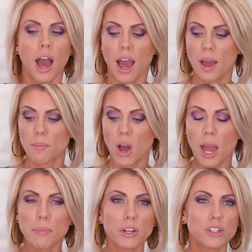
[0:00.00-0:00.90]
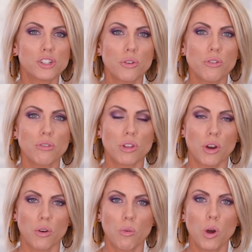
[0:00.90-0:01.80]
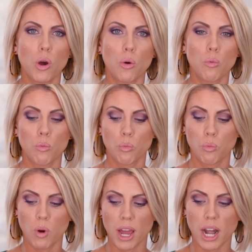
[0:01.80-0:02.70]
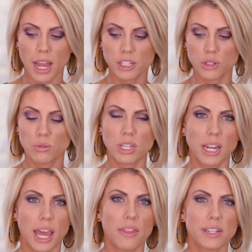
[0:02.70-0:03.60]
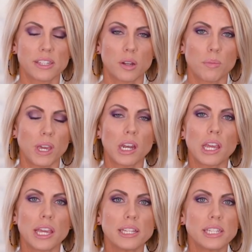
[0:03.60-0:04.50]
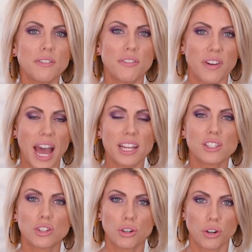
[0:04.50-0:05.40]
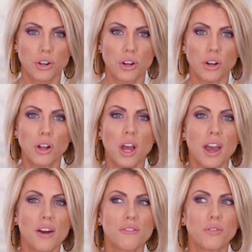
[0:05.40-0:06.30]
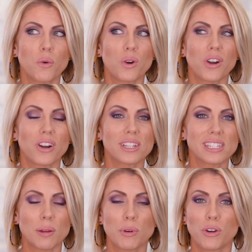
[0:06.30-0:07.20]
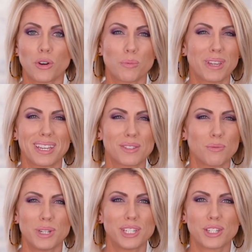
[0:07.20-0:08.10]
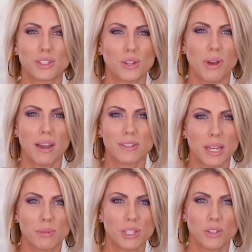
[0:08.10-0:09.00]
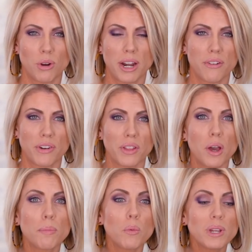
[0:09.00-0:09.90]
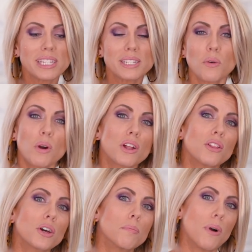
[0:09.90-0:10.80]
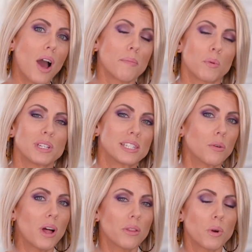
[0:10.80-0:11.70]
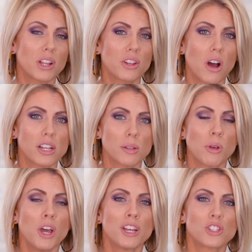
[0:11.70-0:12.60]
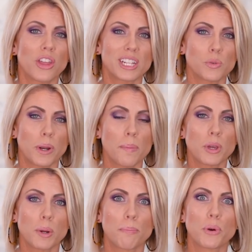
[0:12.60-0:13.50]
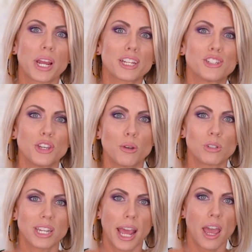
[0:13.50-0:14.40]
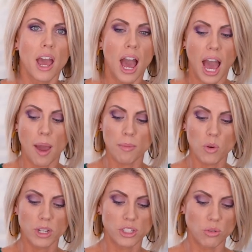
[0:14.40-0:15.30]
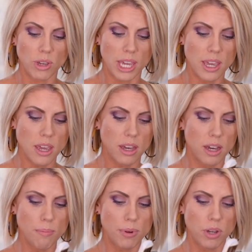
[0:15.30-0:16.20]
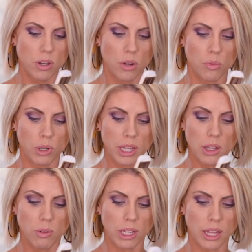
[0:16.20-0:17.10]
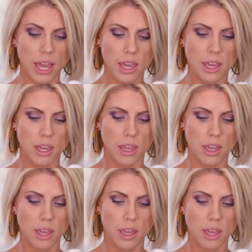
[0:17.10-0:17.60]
Um, I'm gonna show you though, what I do today that's gonna be an easy, fast curl for summer or because we just don't have time to do our hair very long, but we still wanna look bomb and we still want, wanna look awesome. So that's what I'm gonna bring to you today. I'm going to heat up really quick like.